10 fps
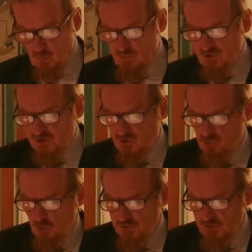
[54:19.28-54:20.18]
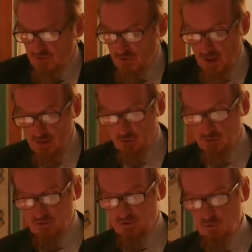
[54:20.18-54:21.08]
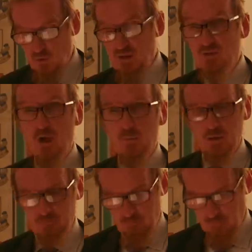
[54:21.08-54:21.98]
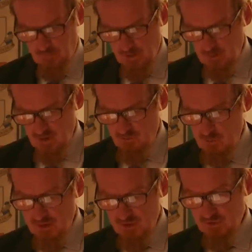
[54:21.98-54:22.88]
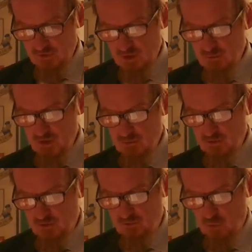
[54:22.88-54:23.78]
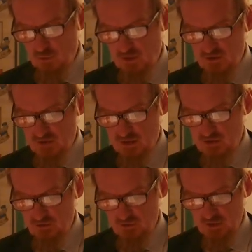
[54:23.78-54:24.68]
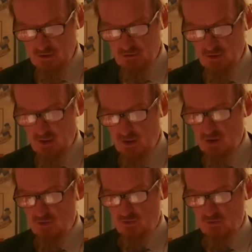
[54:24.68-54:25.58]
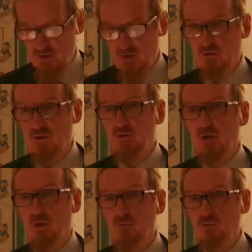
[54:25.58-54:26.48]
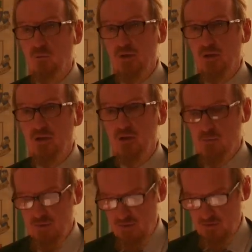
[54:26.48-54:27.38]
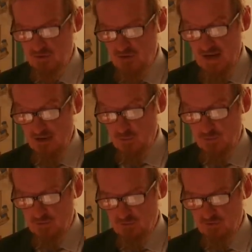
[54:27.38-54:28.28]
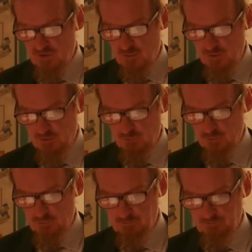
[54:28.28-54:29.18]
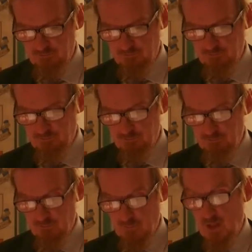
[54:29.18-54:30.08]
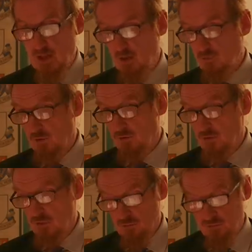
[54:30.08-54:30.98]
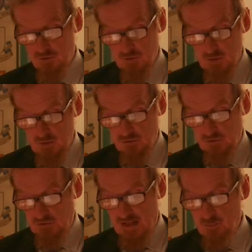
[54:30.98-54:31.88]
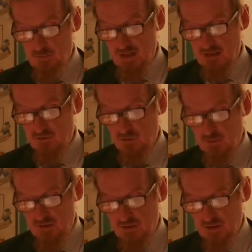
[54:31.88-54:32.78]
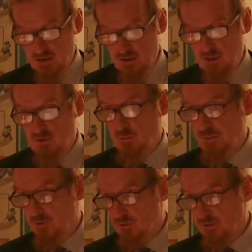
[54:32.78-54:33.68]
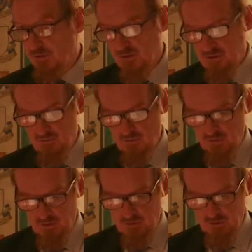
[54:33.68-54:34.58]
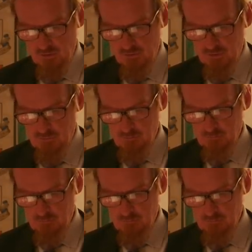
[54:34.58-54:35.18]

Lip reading: With Richard Rorty's skyhooks, it swings up above the personal commitments of engagé insiders and surveys Islam from the Olympian detachment of a seminar room. Aaron Hughes still campaigns to maintain the purity of this ideology.